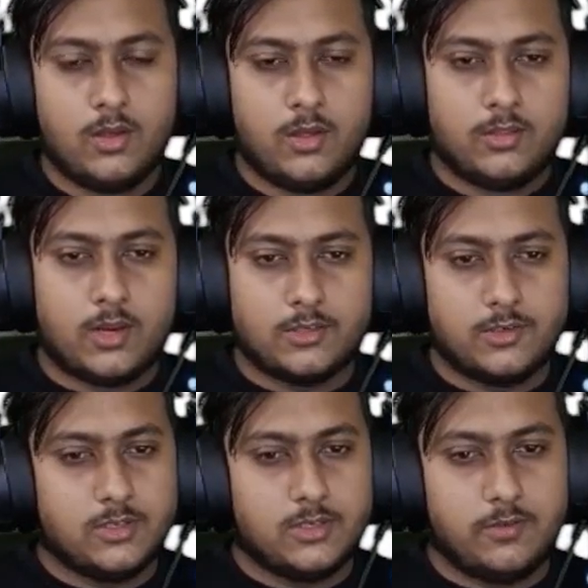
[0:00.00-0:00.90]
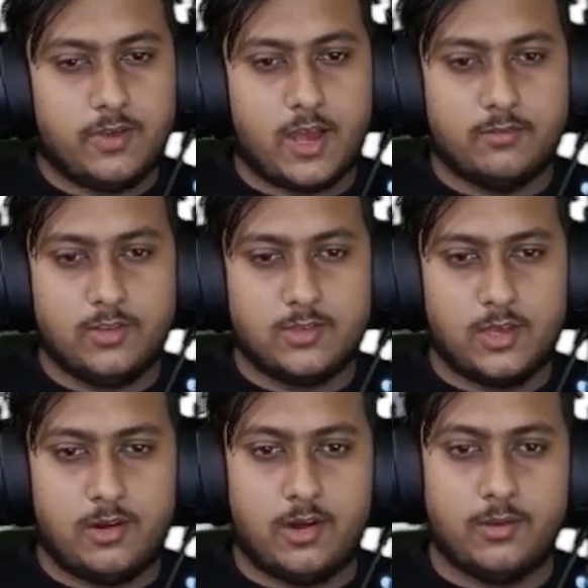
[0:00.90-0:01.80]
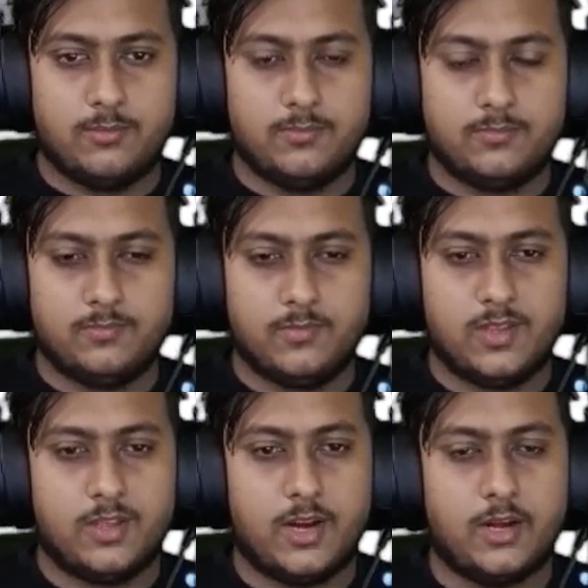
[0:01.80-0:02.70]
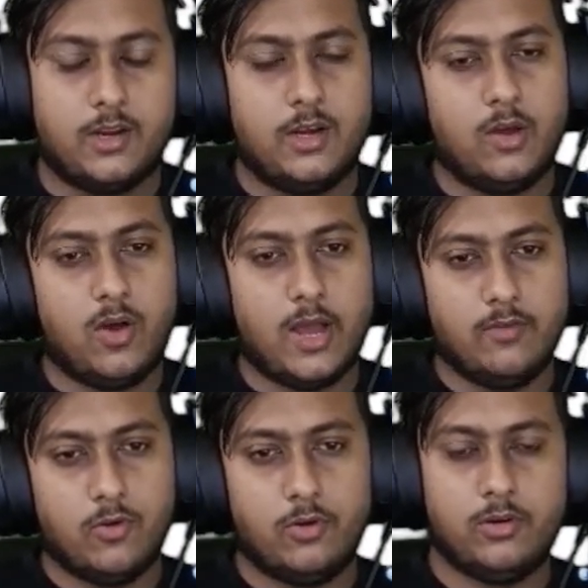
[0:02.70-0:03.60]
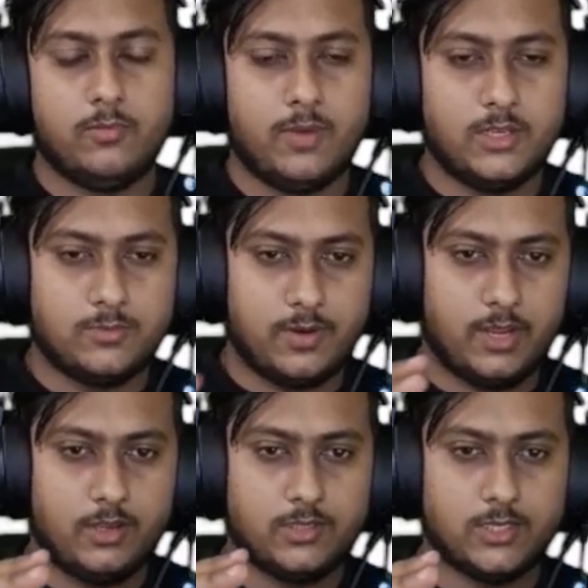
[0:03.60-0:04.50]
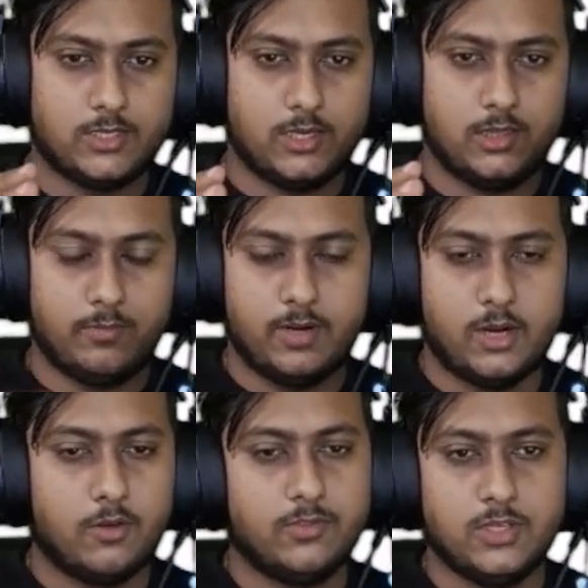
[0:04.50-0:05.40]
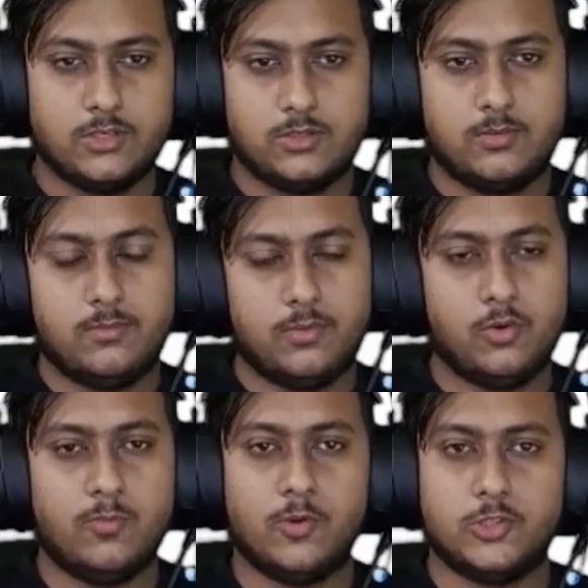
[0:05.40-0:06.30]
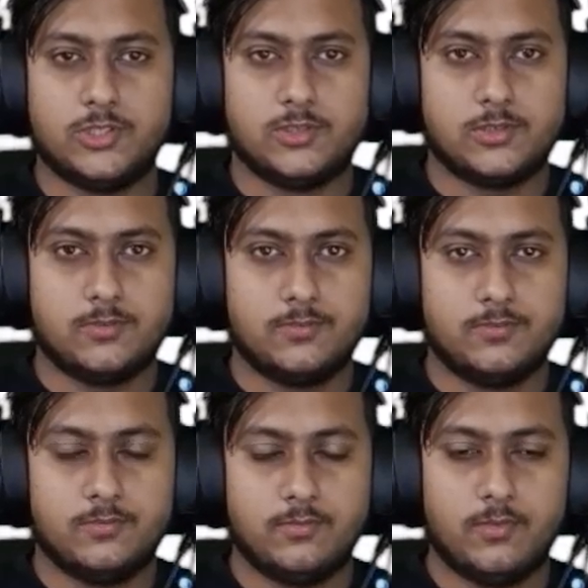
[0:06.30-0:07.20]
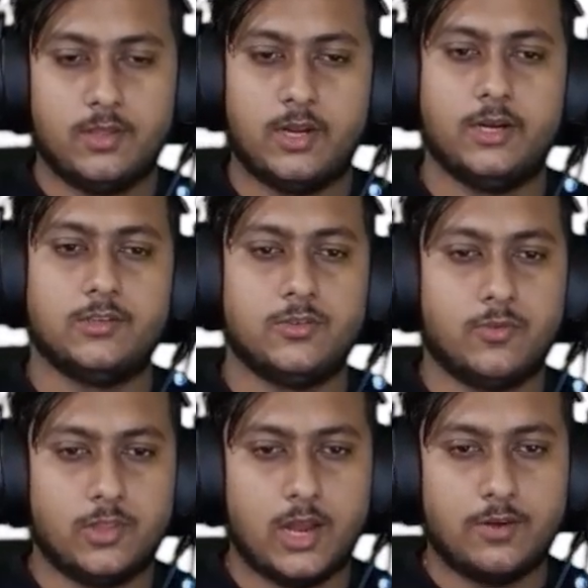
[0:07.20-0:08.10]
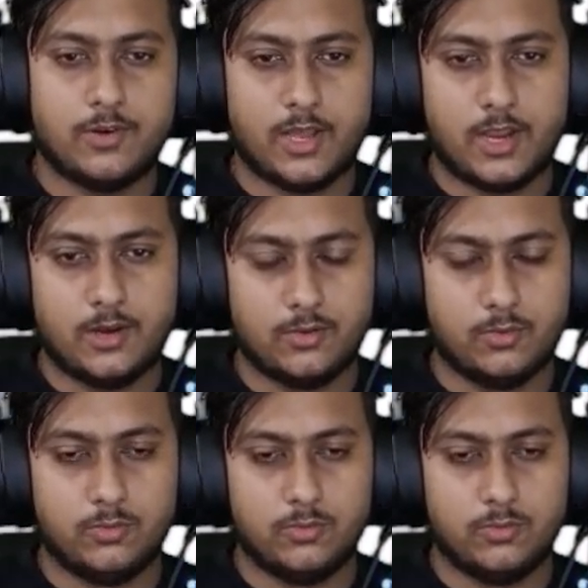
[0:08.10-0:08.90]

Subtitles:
as you can see we have this thing ready, right? Now I want my spring just in the middle of these two portions, right? So for that, what I can do,